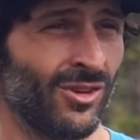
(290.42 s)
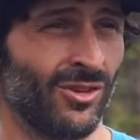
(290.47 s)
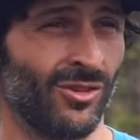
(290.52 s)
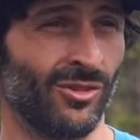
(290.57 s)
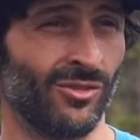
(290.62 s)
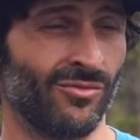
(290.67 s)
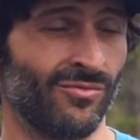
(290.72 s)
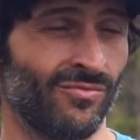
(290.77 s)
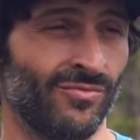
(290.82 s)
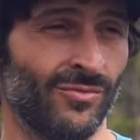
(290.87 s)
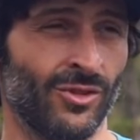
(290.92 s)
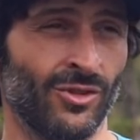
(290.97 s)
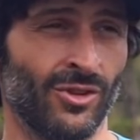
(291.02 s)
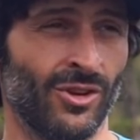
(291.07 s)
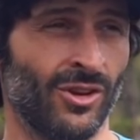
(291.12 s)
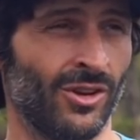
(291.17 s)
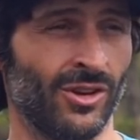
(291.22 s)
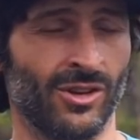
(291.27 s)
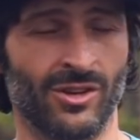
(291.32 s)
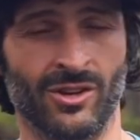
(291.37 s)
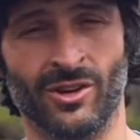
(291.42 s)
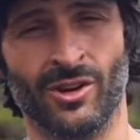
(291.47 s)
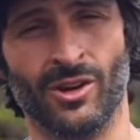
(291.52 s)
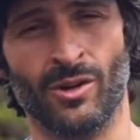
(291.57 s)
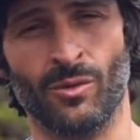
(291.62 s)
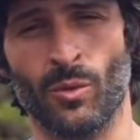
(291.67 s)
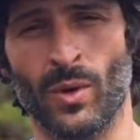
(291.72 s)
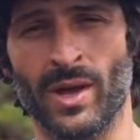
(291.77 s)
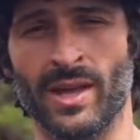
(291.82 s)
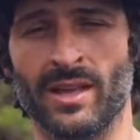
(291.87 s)
know, you're going to
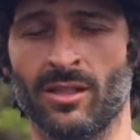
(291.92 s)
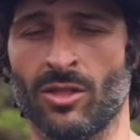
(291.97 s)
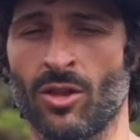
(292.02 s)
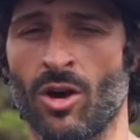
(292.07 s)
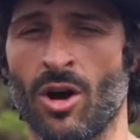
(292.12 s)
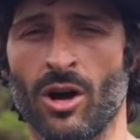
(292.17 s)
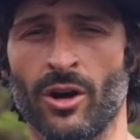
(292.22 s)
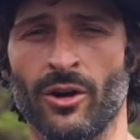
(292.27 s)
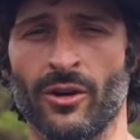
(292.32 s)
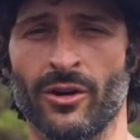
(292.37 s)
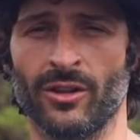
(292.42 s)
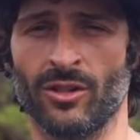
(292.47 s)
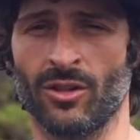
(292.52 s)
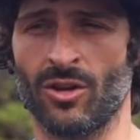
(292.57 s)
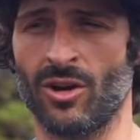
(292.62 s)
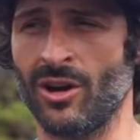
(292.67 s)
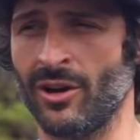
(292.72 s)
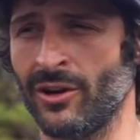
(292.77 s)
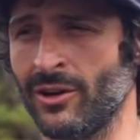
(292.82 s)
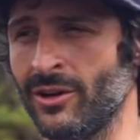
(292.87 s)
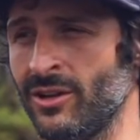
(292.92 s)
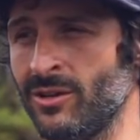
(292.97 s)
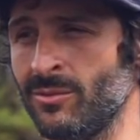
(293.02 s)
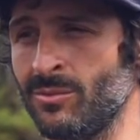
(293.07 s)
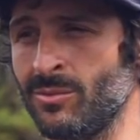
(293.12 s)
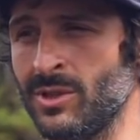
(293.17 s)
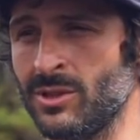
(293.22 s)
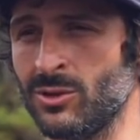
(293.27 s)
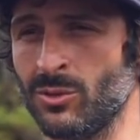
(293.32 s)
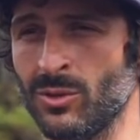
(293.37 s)
wait longer and longer
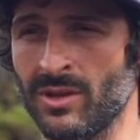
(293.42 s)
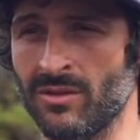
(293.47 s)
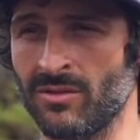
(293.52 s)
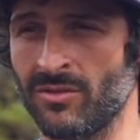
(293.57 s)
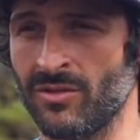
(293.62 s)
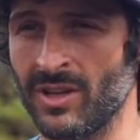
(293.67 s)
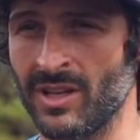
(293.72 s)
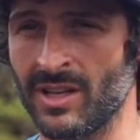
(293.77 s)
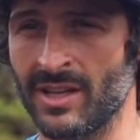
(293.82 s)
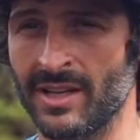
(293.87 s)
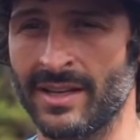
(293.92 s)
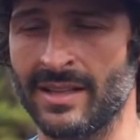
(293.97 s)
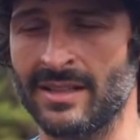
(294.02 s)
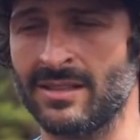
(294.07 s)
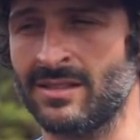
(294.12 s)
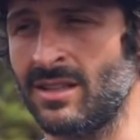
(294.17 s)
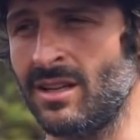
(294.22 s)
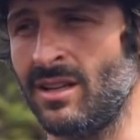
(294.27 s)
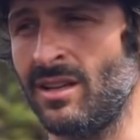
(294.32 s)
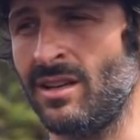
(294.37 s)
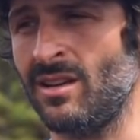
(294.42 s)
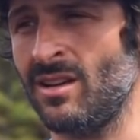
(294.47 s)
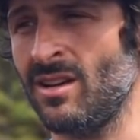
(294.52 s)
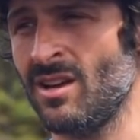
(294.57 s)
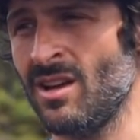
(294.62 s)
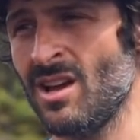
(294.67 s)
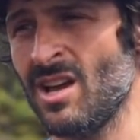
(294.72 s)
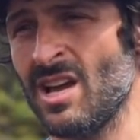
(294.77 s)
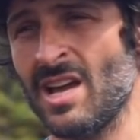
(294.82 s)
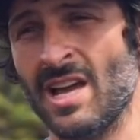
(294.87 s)
between feedings, and
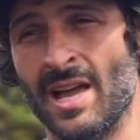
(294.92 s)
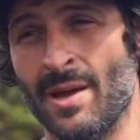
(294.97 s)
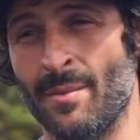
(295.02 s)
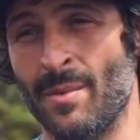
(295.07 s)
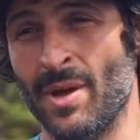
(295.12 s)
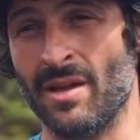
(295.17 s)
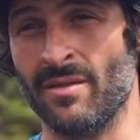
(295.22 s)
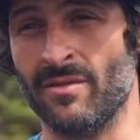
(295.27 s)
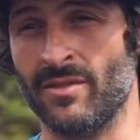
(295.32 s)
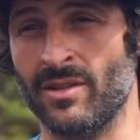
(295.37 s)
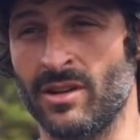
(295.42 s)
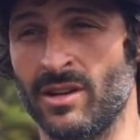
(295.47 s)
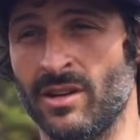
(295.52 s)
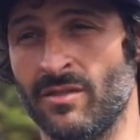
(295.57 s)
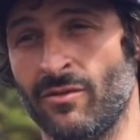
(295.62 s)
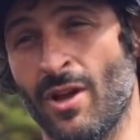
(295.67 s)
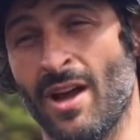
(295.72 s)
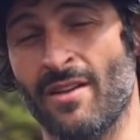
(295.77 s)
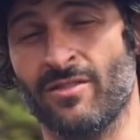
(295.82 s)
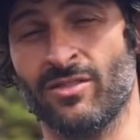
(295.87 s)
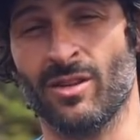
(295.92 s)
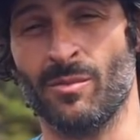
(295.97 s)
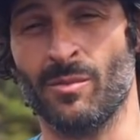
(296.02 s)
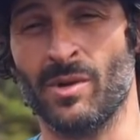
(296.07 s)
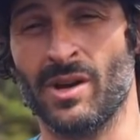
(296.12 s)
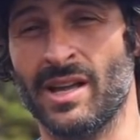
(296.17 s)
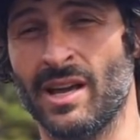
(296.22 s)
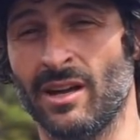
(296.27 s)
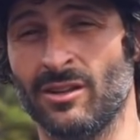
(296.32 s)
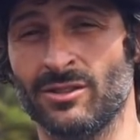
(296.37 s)
it may even, if you have
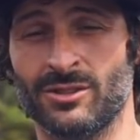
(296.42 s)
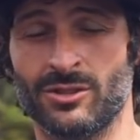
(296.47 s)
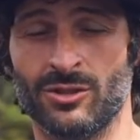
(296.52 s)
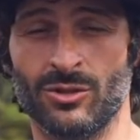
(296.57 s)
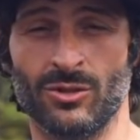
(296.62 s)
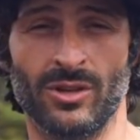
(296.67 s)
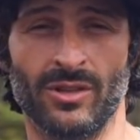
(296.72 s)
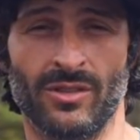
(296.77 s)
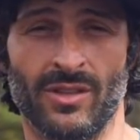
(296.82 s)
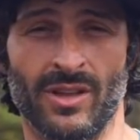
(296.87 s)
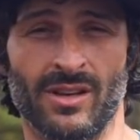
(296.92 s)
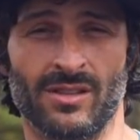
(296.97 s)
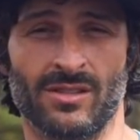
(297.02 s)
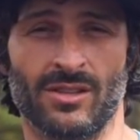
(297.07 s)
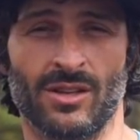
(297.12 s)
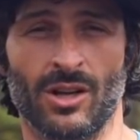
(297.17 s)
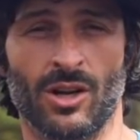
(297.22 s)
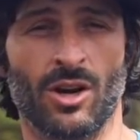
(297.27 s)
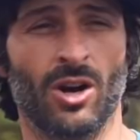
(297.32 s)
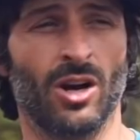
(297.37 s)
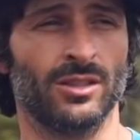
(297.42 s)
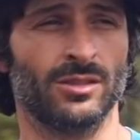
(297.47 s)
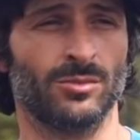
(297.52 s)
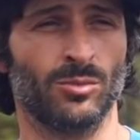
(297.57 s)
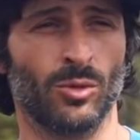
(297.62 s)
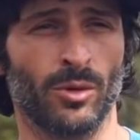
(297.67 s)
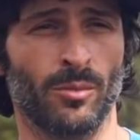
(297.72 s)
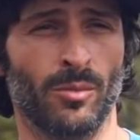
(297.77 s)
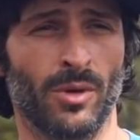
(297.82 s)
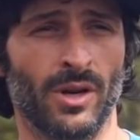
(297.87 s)
somebody else do it, then it's going to cost
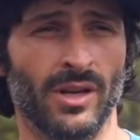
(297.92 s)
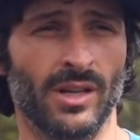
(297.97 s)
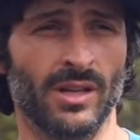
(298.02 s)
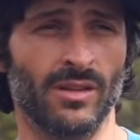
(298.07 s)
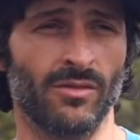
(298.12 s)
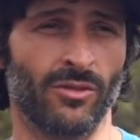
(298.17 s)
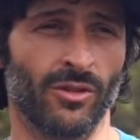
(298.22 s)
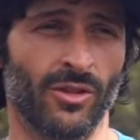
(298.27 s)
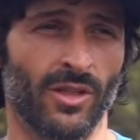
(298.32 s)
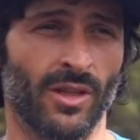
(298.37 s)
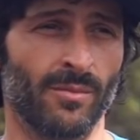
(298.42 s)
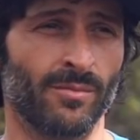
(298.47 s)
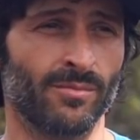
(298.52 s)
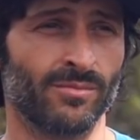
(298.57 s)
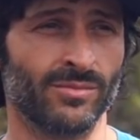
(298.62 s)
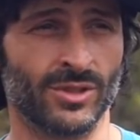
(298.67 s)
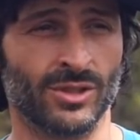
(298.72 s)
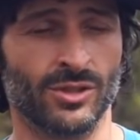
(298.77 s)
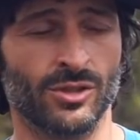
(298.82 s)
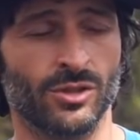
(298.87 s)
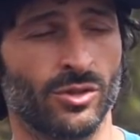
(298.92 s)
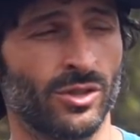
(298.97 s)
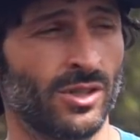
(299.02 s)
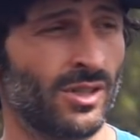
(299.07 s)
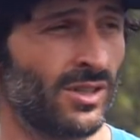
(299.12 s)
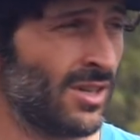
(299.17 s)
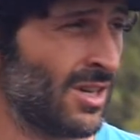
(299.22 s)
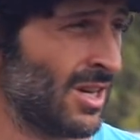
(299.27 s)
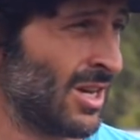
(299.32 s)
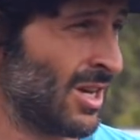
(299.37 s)
more money for them to do
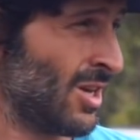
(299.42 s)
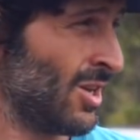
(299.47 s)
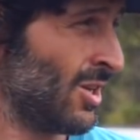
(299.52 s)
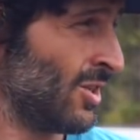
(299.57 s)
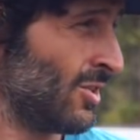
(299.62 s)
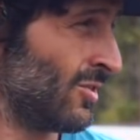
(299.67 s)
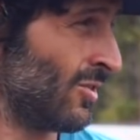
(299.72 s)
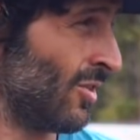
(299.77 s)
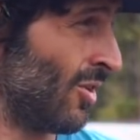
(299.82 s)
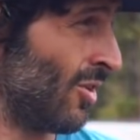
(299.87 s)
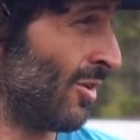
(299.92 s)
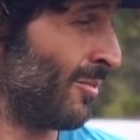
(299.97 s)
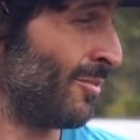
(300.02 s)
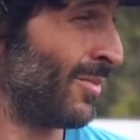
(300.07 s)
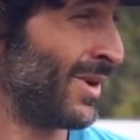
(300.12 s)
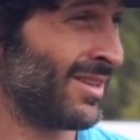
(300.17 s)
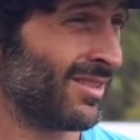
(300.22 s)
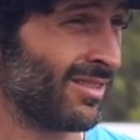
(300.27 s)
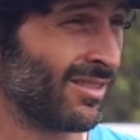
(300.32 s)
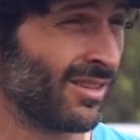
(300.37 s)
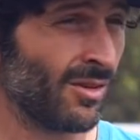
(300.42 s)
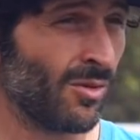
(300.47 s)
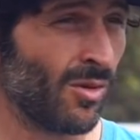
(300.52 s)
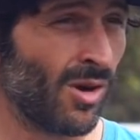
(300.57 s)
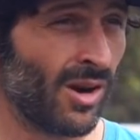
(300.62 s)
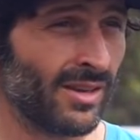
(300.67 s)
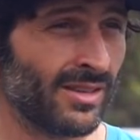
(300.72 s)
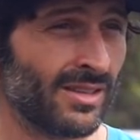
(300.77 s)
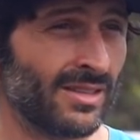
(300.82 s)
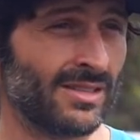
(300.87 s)
it. So basically
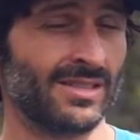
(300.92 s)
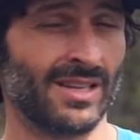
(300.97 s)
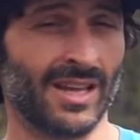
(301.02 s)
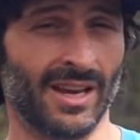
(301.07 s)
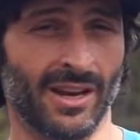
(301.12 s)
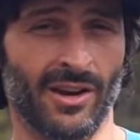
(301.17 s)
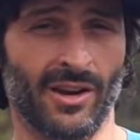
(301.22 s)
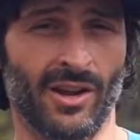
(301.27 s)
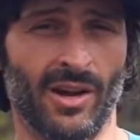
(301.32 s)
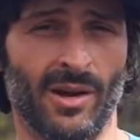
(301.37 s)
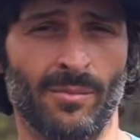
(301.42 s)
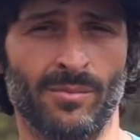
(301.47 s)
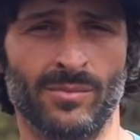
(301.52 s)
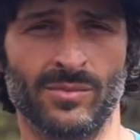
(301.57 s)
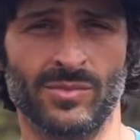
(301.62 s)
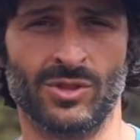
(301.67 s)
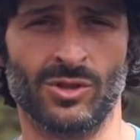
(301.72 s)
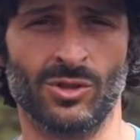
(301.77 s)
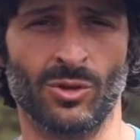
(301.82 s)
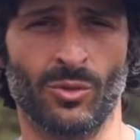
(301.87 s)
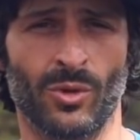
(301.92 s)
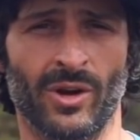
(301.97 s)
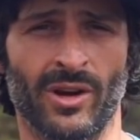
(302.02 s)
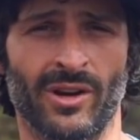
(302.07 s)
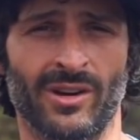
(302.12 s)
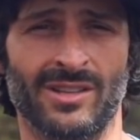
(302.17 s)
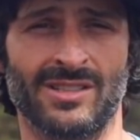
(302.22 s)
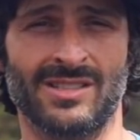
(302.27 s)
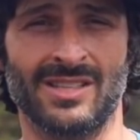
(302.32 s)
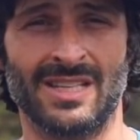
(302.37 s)
wanted to set it up to
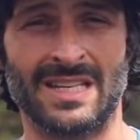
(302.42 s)
where it's